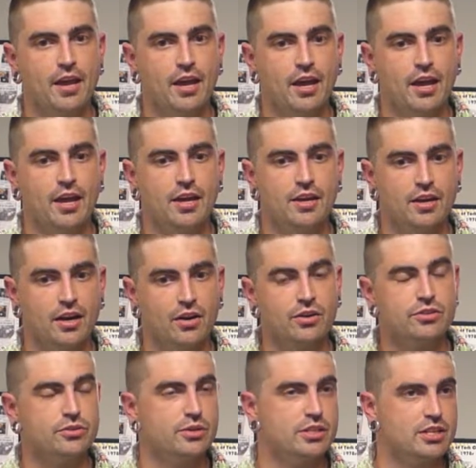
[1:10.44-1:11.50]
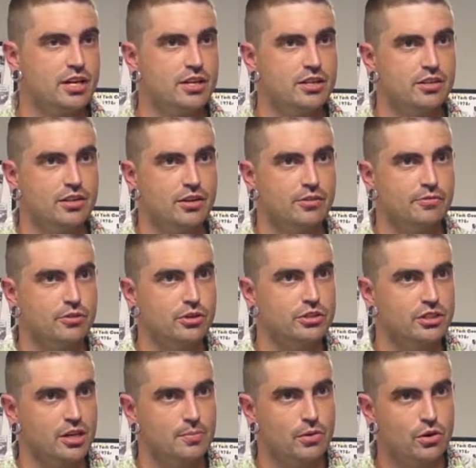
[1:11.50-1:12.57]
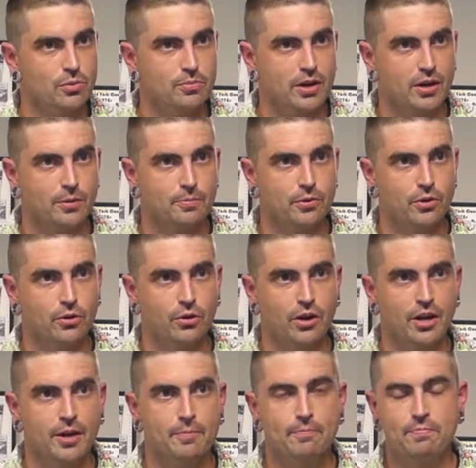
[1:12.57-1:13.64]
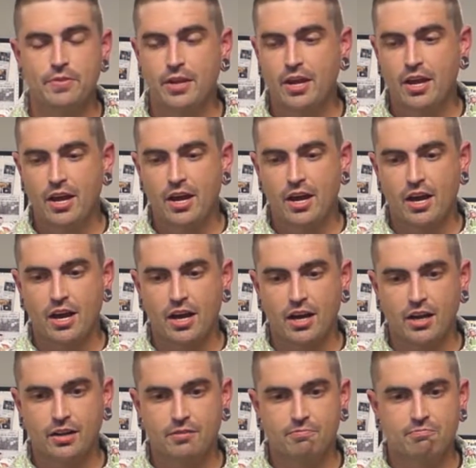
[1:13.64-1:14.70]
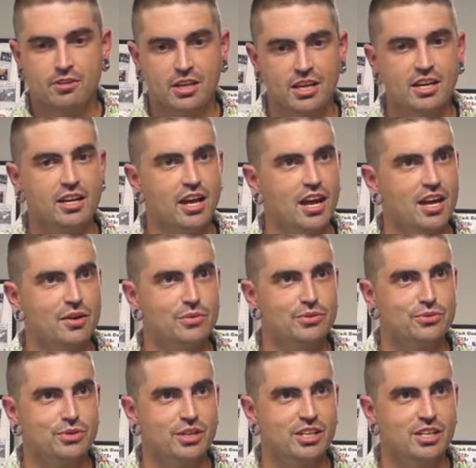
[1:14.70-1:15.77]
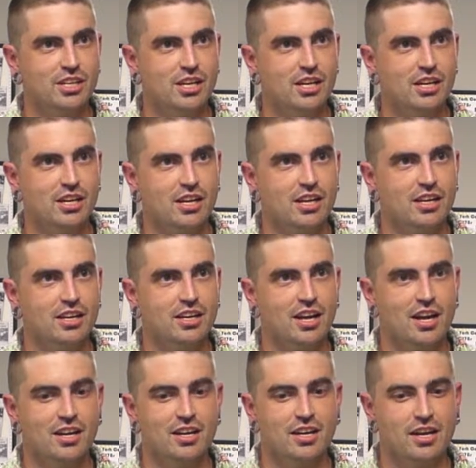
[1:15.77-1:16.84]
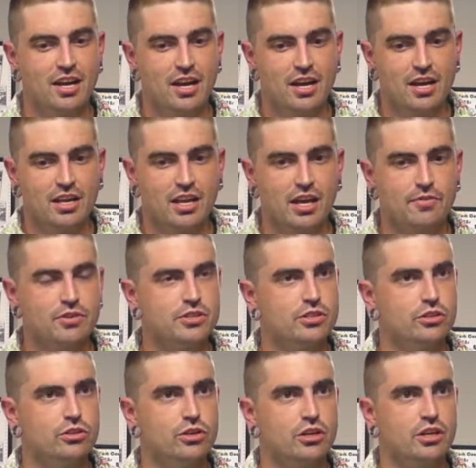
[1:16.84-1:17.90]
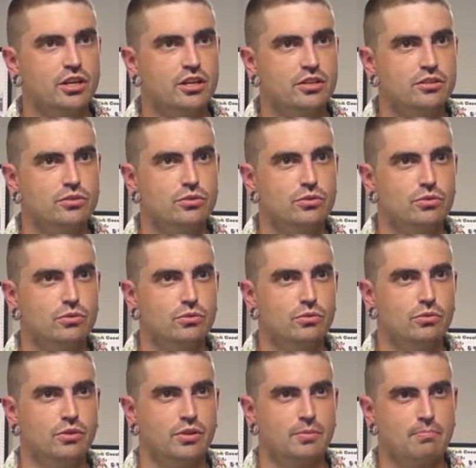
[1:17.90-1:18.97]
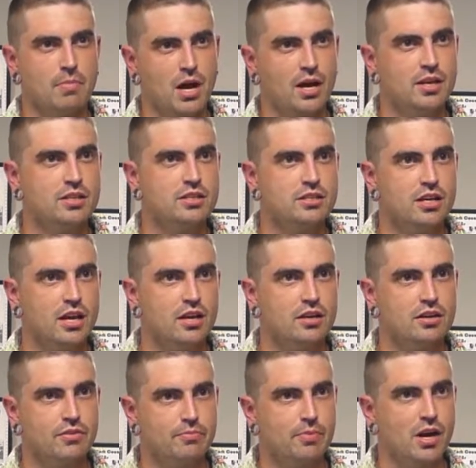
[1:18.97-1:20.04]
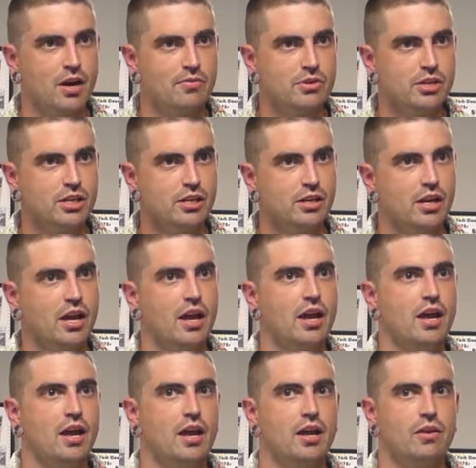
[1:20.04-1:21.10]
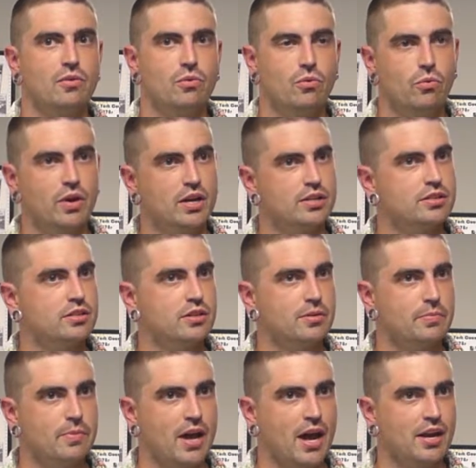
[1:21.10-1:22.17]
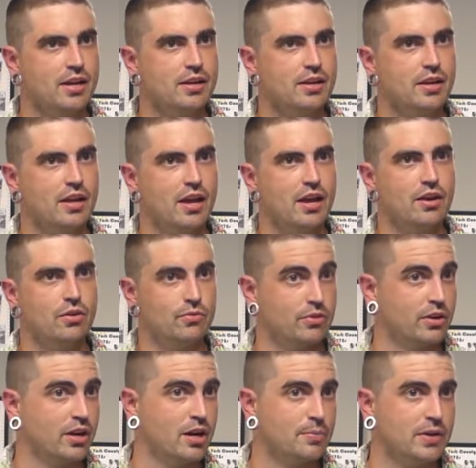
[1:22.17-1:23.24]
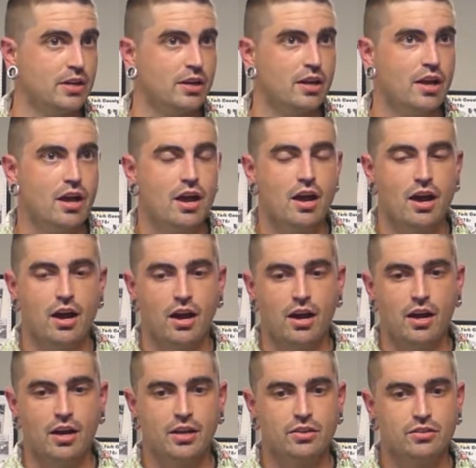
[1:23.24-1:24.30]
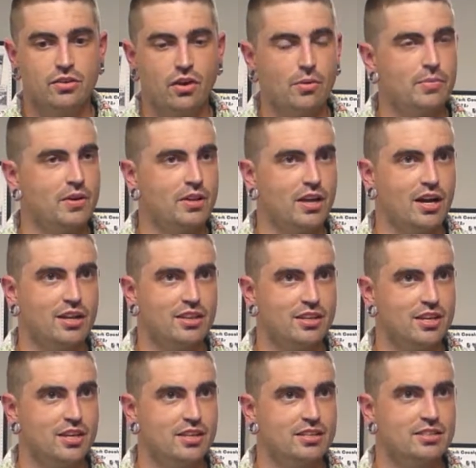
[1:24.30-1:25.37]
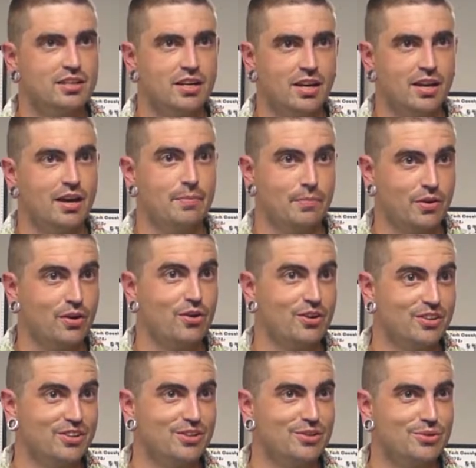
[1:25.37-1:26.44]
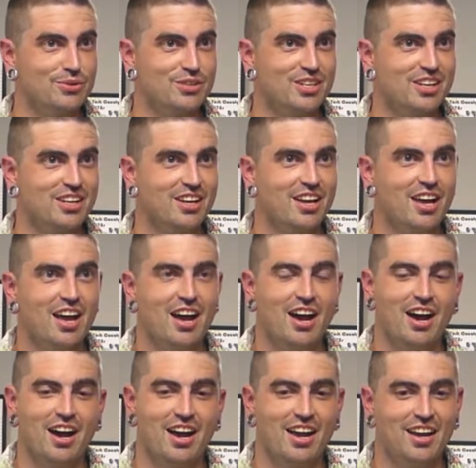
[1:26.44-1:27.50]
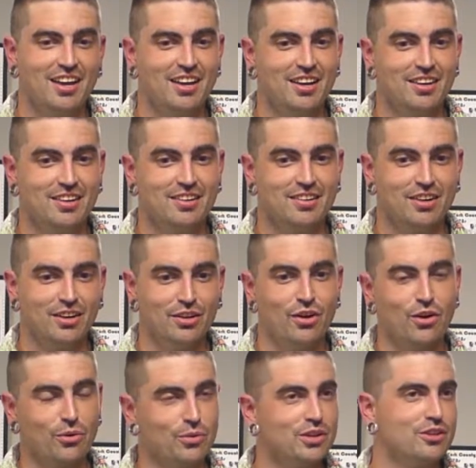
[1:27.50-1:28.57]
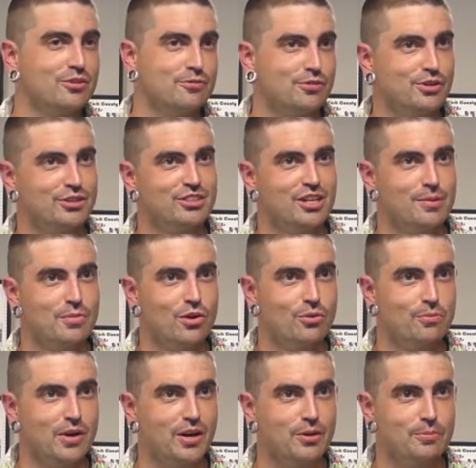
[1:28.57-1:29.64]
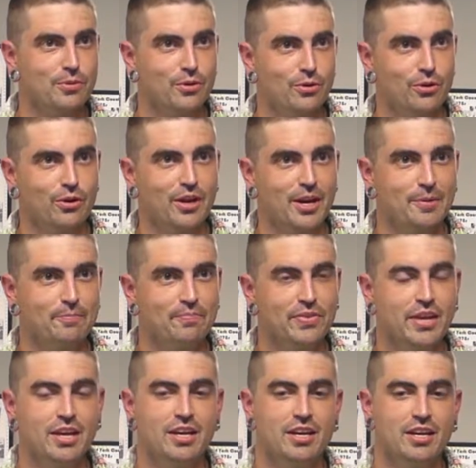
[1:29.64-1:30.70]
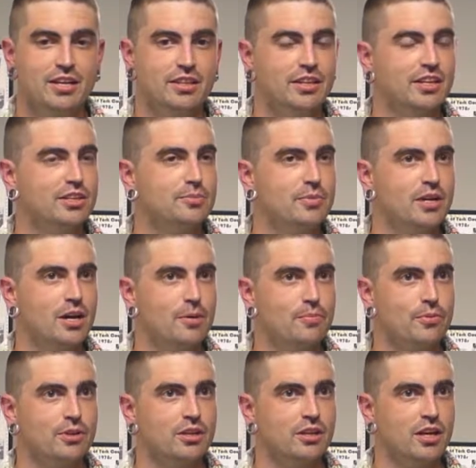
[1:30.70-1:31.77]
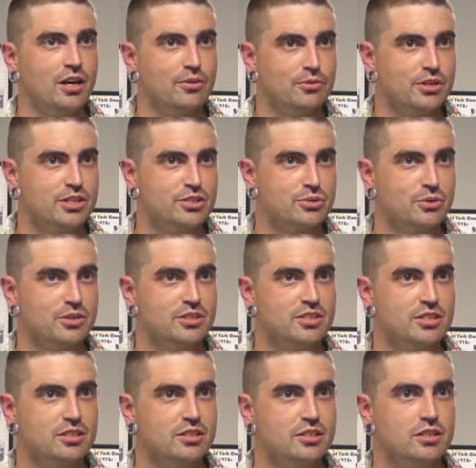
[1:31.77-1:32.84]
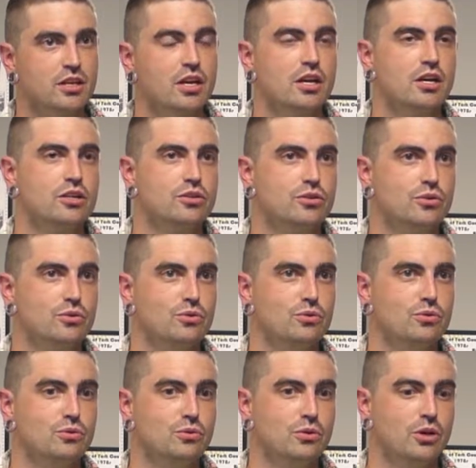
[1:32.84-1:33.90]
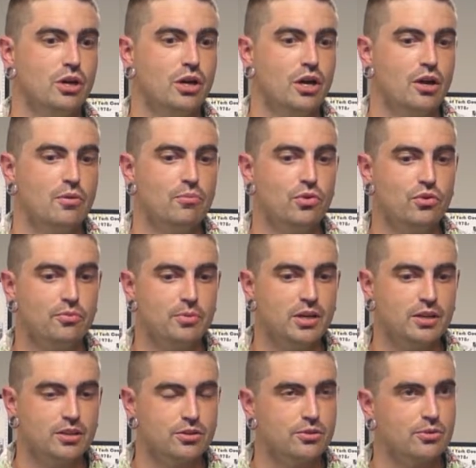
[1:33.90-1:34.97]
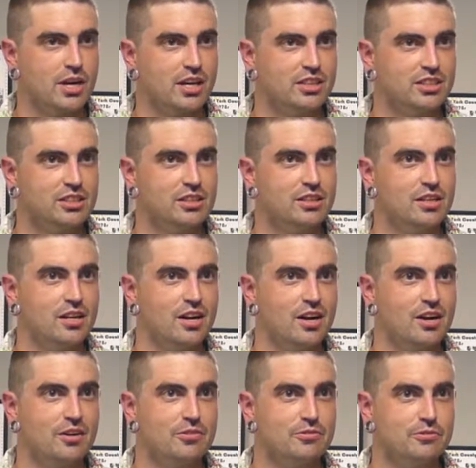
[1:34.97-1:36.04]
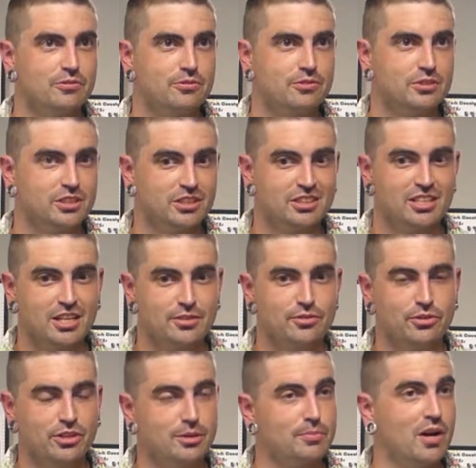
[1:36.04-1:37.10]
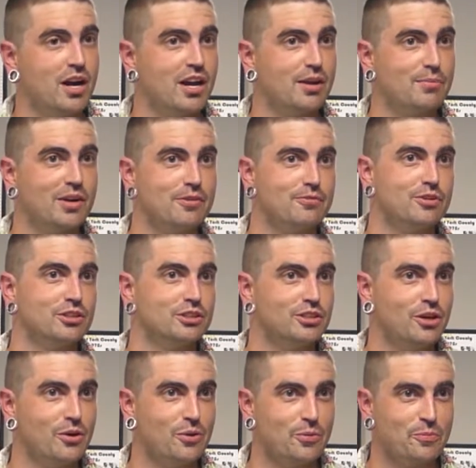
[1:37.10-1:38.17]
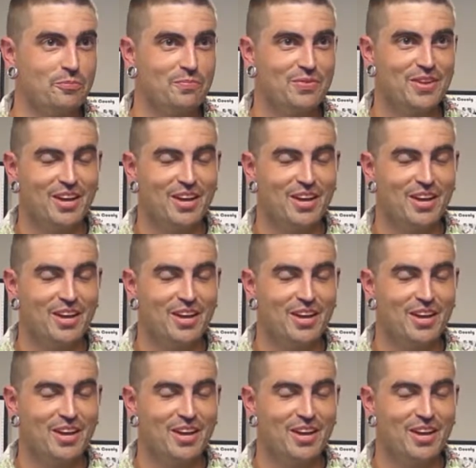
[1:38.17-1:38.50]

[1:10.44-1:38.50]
and I also attended their first-time homebuyer program. Getting Ahead was really neat. It kind of gave us a look into the mindset of poverty and ways to combat it and overcome it. It taught me a lot of things that I am currently using, and along with the first-time homebuyer program, it linked me up with a lot of resources to move me in the direction of successfully buying my first home,